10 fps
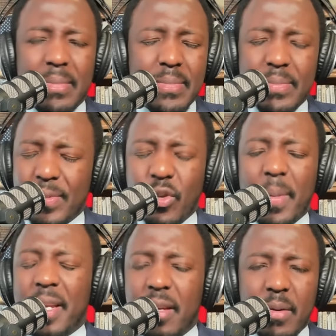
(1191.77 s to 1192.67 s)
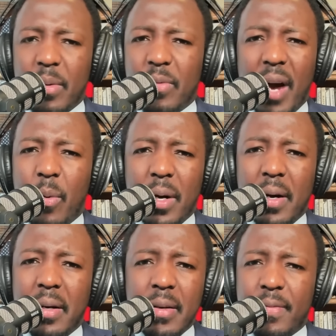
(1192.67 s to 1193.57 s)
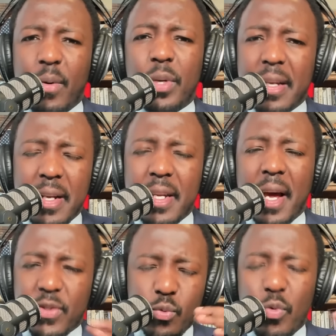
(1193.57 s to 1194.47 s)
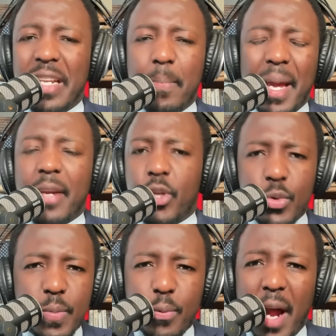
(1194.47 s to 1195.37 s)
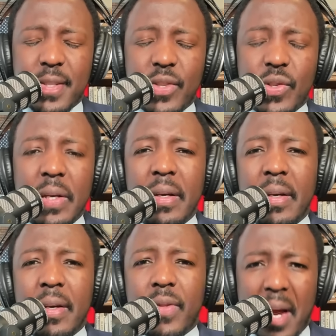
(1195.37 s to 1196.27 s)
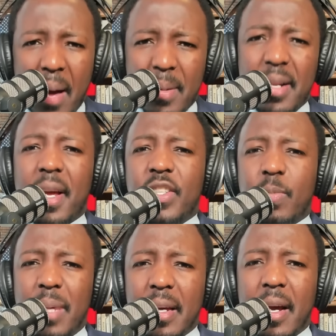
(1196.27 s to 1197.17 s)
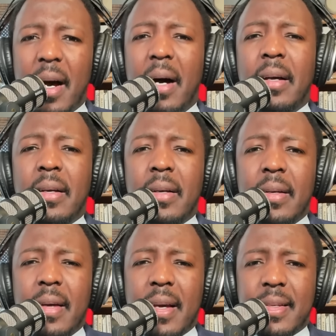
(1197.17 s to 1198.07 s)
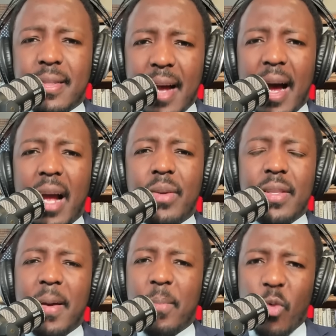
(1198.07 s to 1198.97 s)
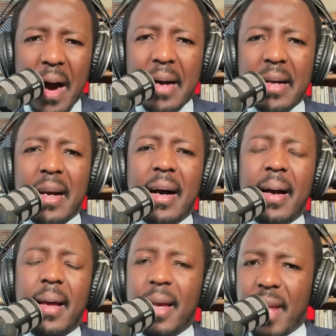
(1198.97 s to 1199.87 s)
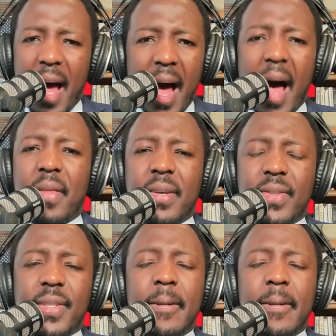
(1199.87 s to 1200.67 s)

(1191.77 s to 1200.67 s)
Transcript: so many of our founding leaders really paid huge prices. The Kabalegas being a exiled the Mwanga and others.